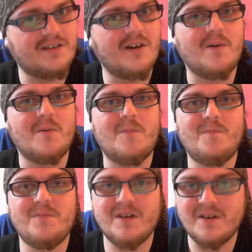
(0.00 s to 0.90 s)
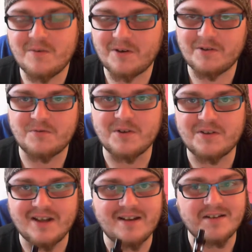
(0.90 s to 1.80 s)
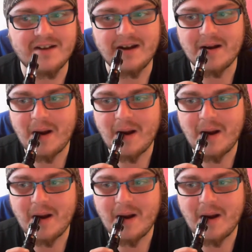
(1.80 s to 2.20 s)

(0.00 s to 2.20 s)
So, what do Runtz taste like?